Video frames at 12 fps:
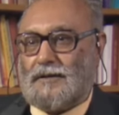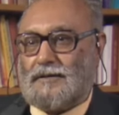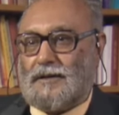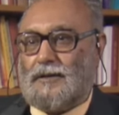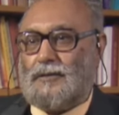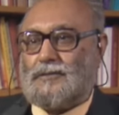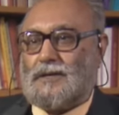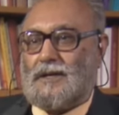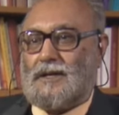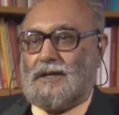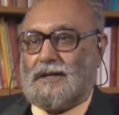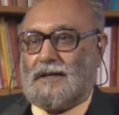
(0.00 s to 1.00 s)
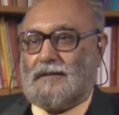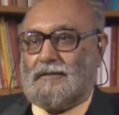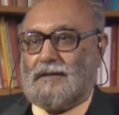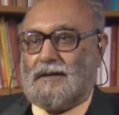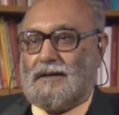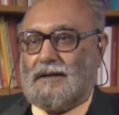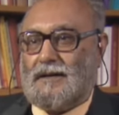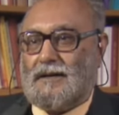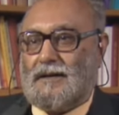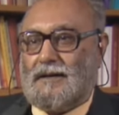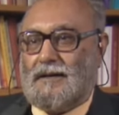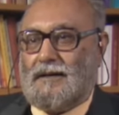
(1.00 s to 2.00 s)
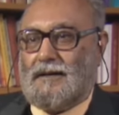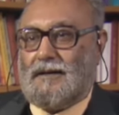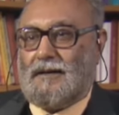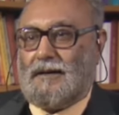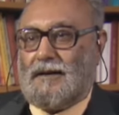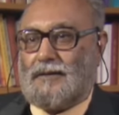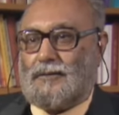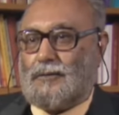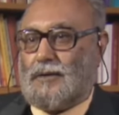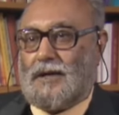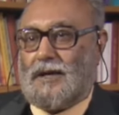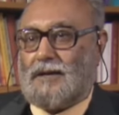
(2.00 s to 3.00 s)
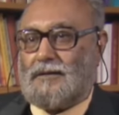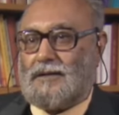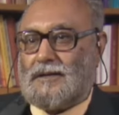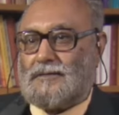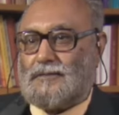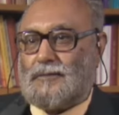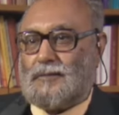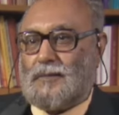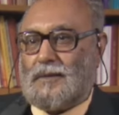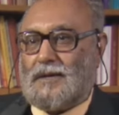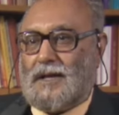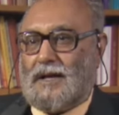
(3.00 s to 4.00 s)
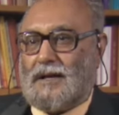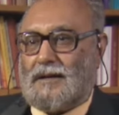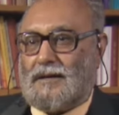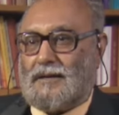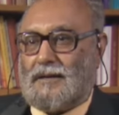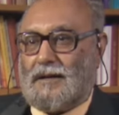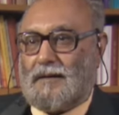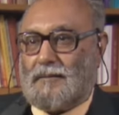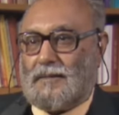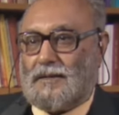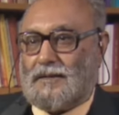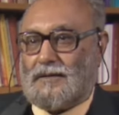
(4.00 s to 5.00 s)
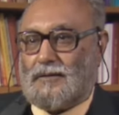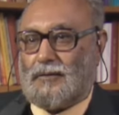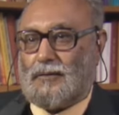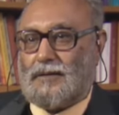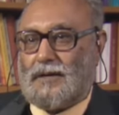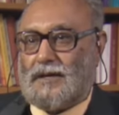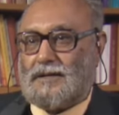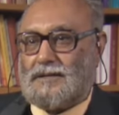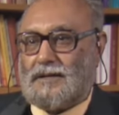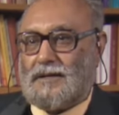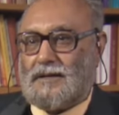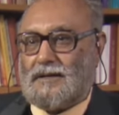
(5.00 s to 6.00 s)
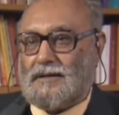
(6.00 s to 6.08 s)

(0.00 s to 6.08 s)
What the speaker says: innocently given, and today it just wouldn't be done. I mean, the whole thing has changed.